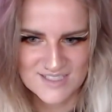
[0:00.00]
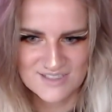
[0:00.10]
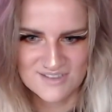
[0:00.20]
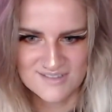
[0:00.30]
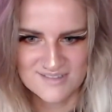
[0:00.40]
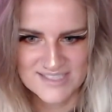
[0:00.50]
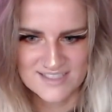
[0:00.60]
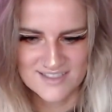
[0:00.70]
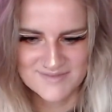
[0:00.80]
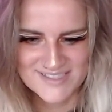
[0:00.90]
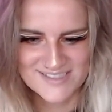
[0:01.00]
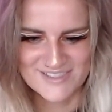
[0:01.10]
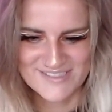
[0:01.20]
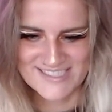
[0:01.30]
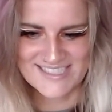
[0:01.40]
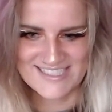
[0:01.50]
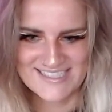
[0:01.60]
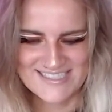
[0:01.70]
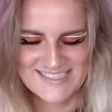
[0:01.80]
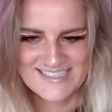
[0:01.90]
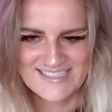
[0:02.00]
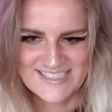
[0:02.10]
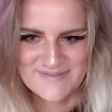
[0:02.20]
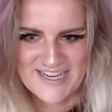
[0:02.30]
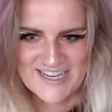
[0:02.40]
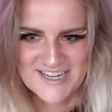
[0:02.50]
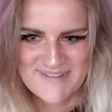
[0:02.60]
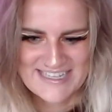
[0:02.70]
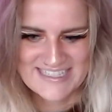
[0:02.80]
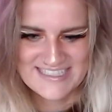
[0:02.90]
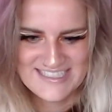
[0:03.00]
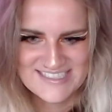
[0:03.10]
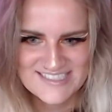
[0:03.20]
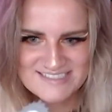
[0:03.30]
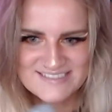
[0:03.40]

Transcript: Oh my god, I'm so excited to see him animated.